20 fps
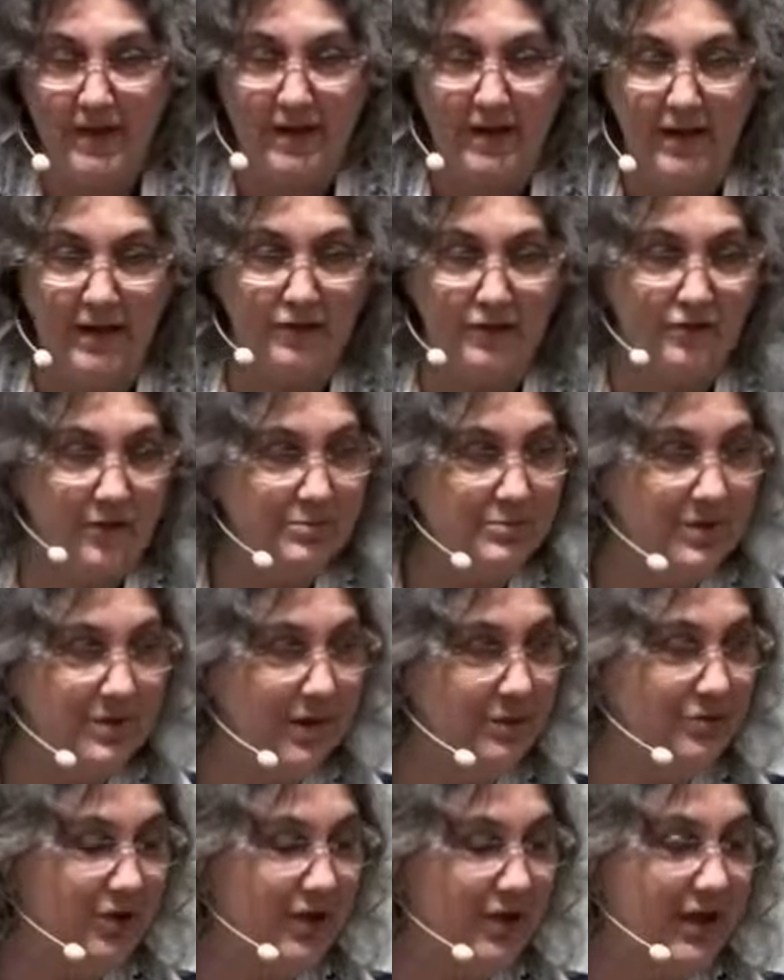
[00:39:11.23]
And
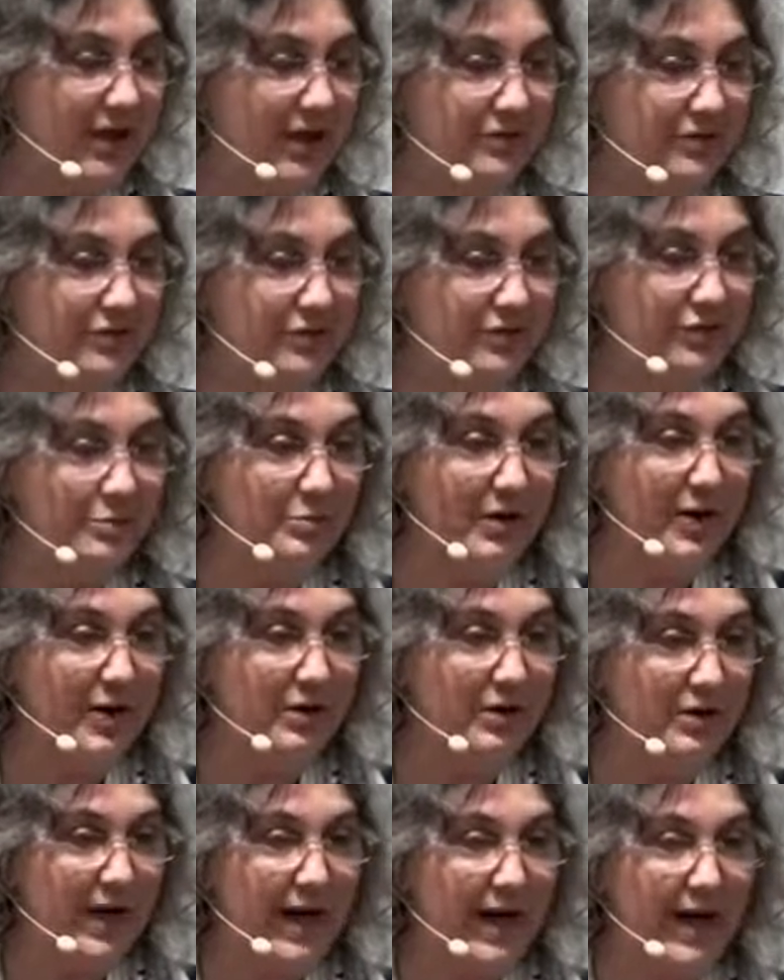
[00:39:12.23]
sometimes our lessons about
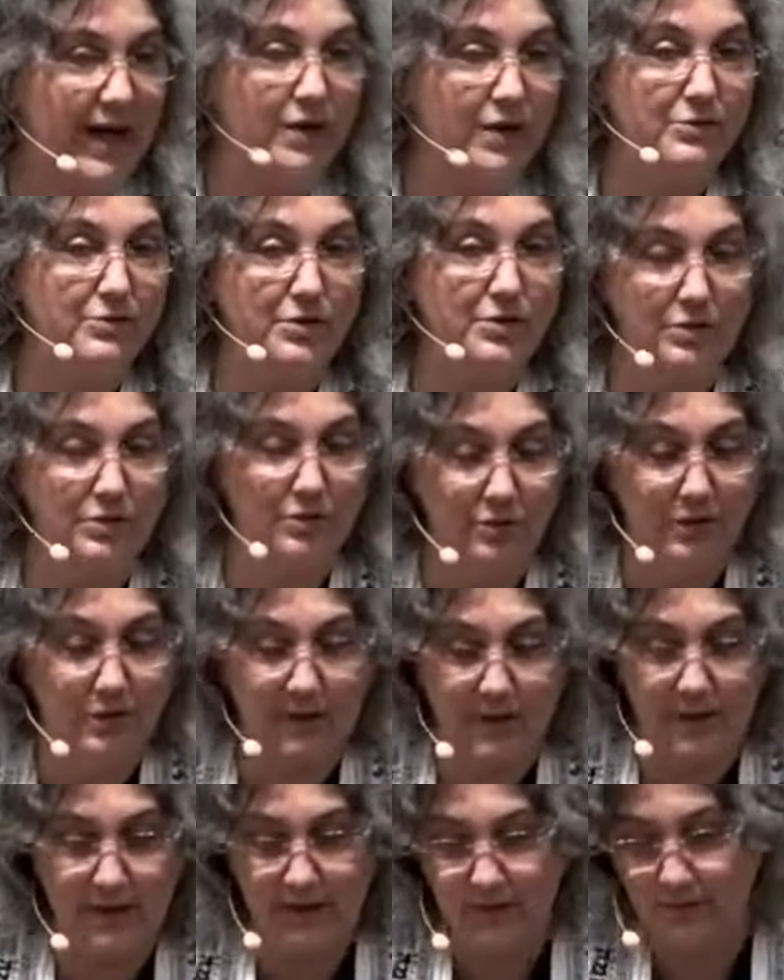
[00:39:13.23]
how to do
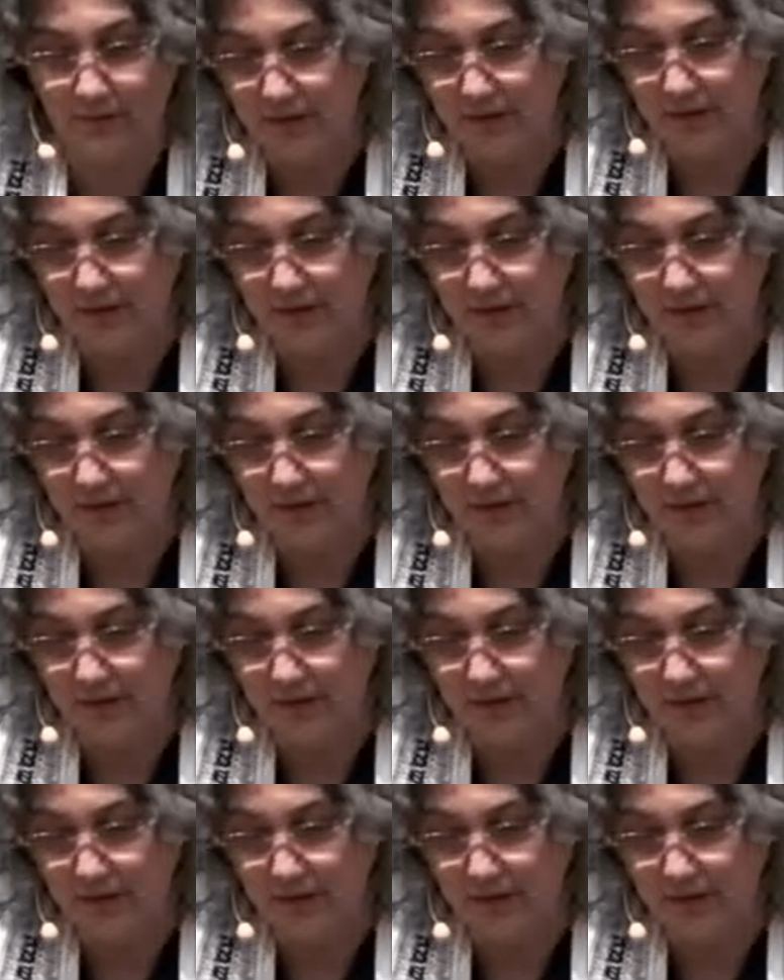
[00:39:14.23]
things.